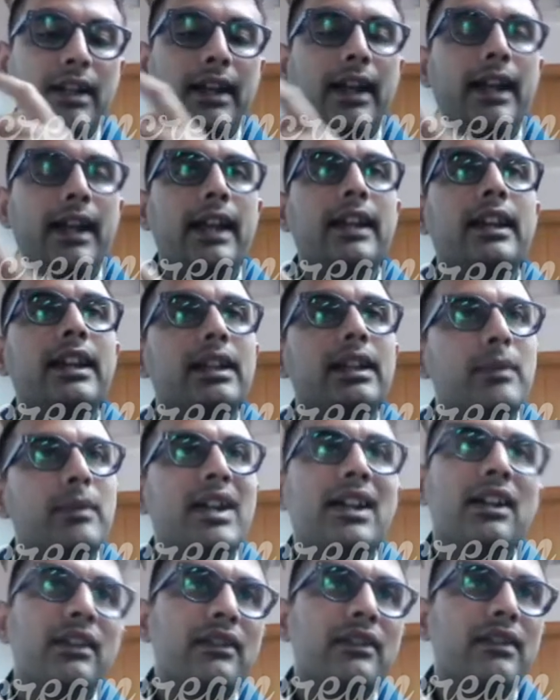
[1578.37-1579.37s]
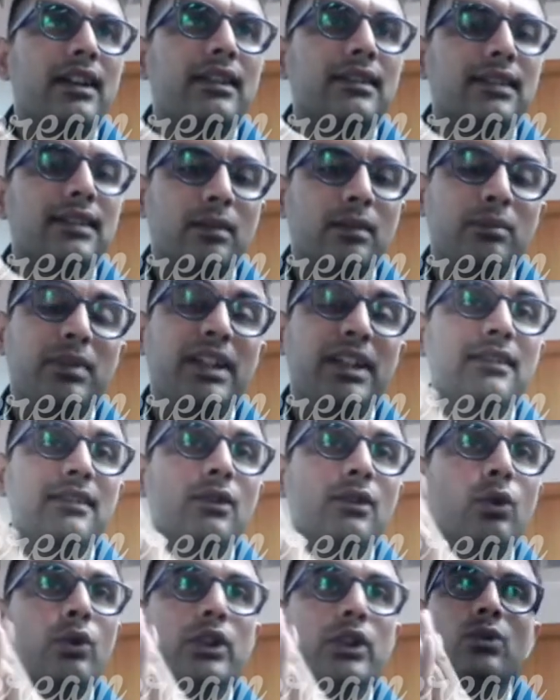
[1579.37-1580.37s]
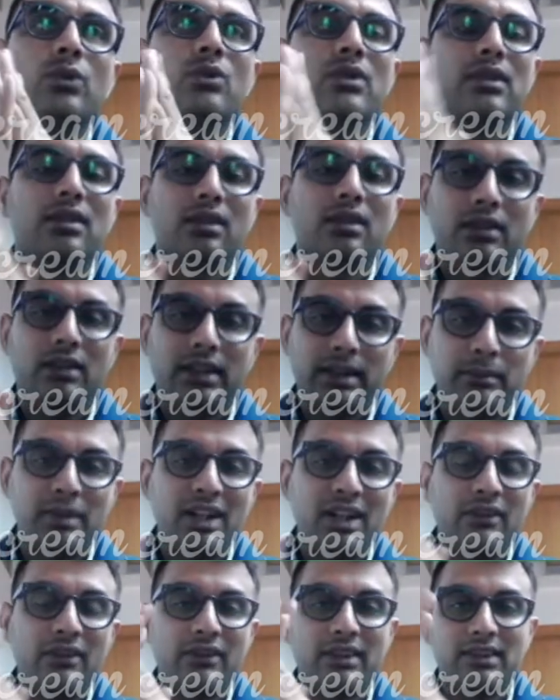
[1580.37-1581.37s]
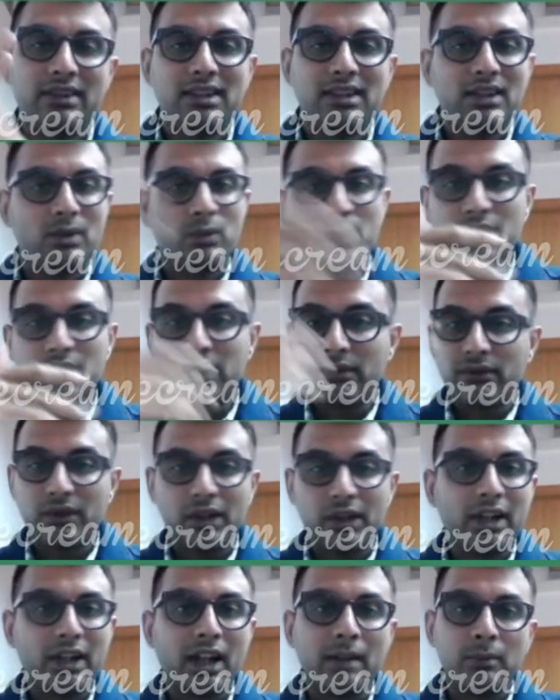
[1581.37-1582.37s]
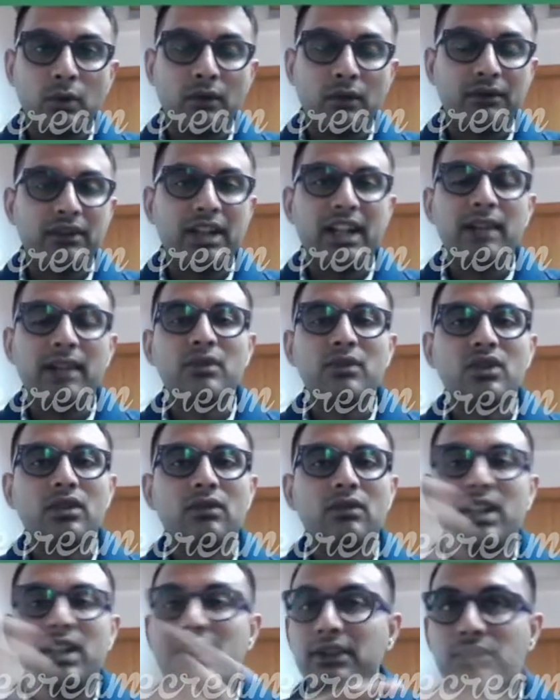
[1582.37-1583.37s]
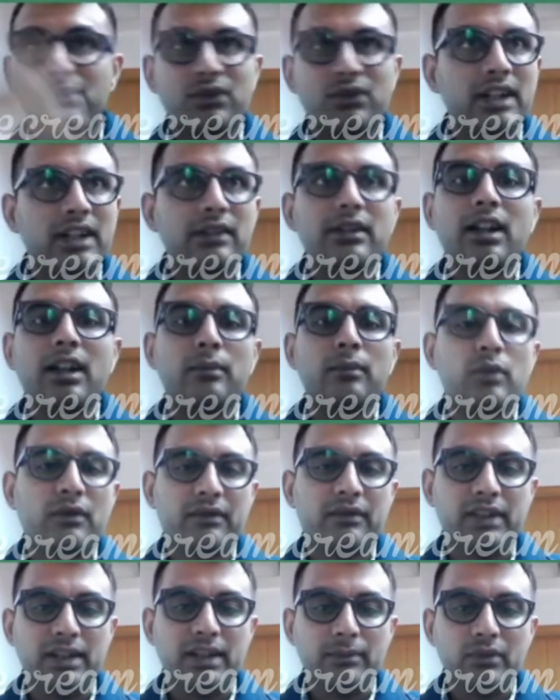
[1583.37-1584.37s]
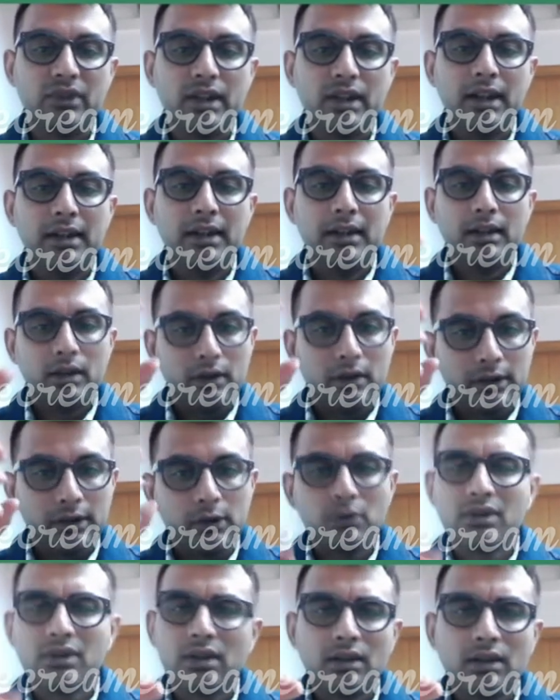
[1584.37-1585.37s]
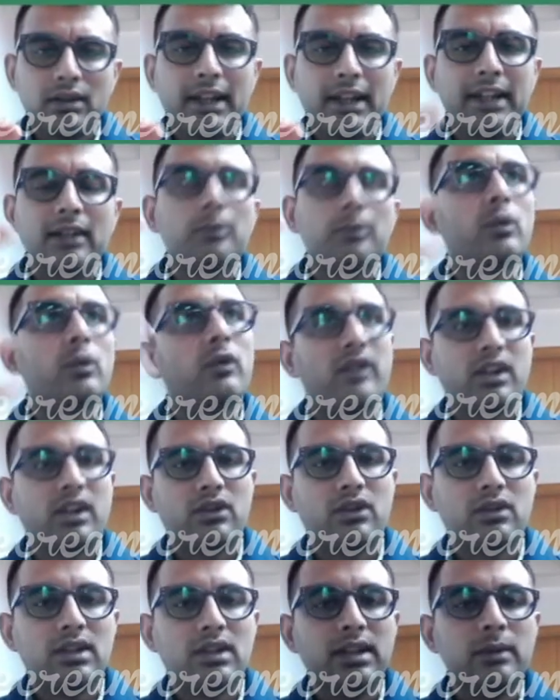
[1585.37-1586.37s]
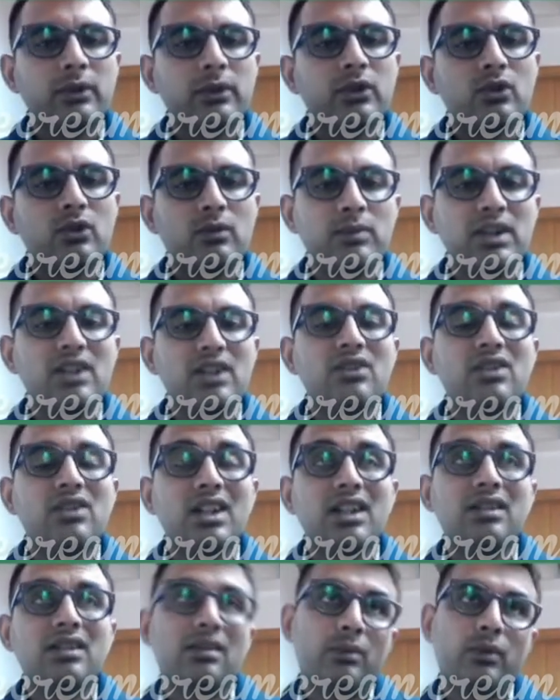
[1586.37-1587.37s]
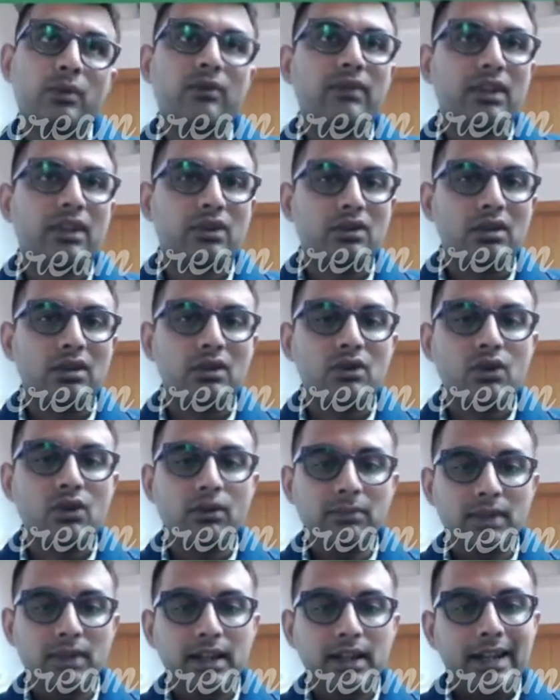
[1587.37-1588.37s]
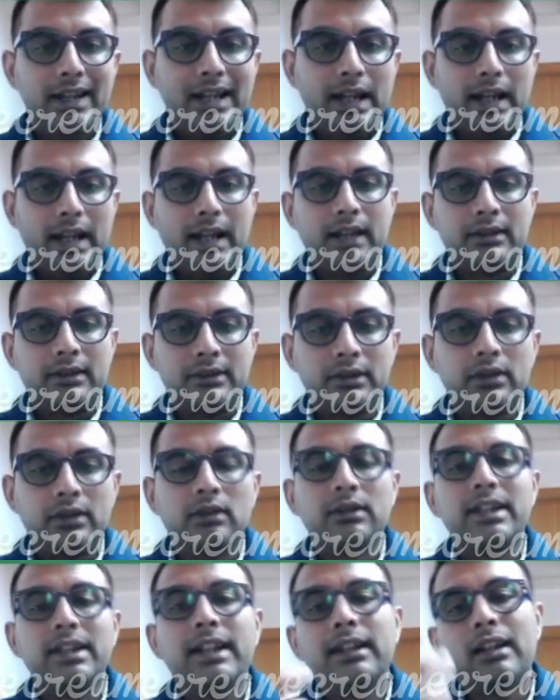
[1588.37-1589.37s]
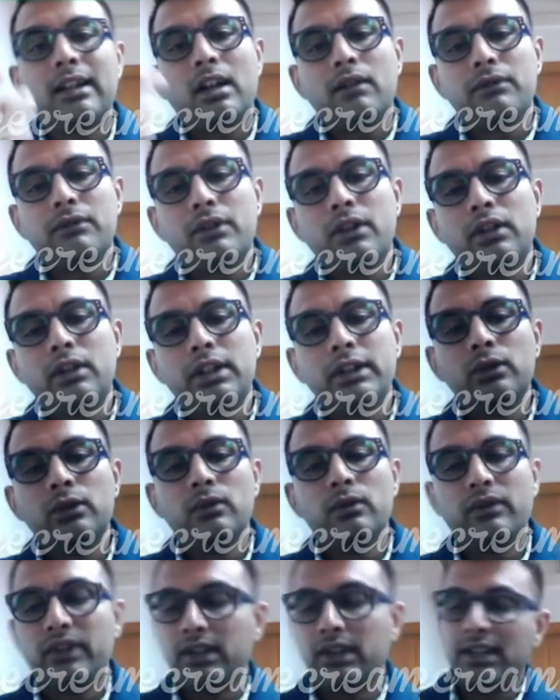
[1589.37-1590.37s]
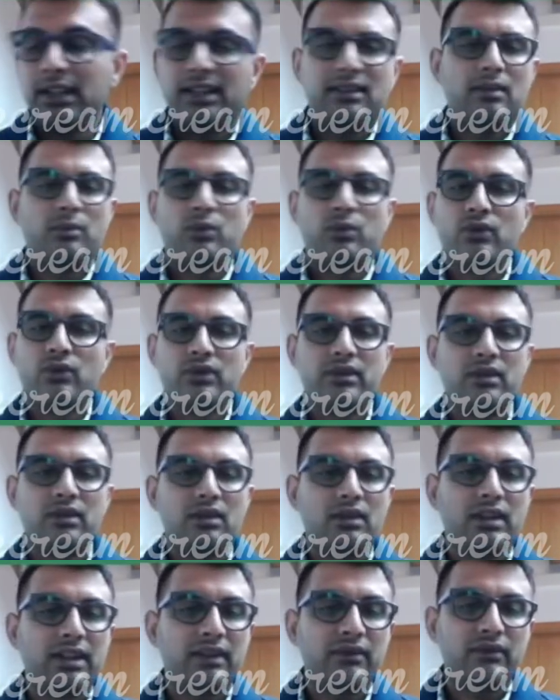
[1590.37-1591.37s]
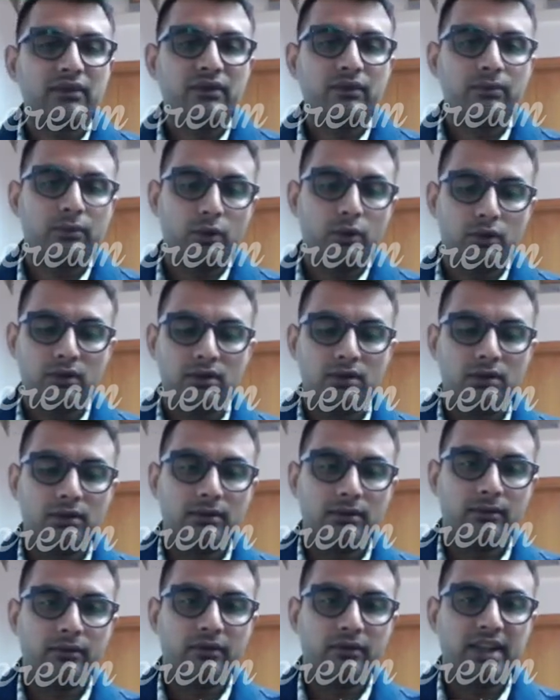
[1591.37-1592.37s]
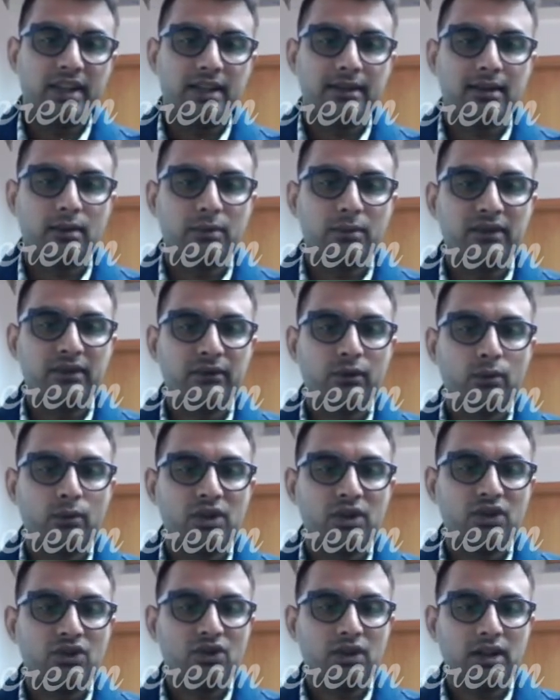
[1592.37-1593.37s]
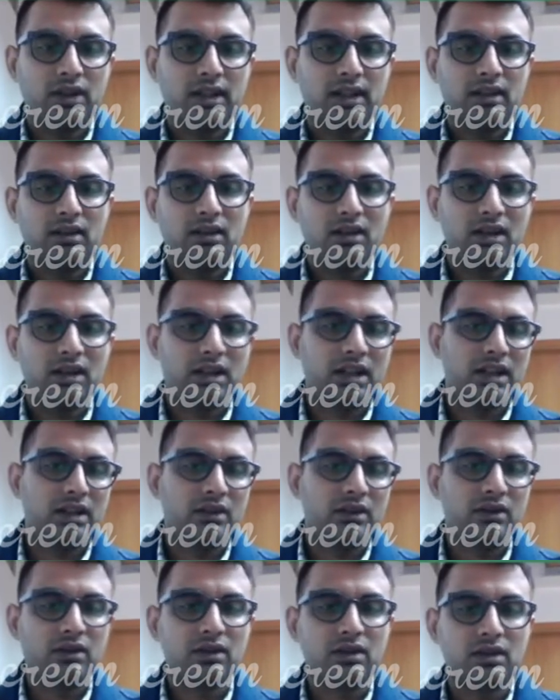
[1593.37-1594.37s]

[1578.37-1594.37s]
and an email address. And please don't use email addresses with different type of names or very strange type of names. Use like professionally, because PhD is a professional job. And then after you fill, let's suppose I will fill some information here, and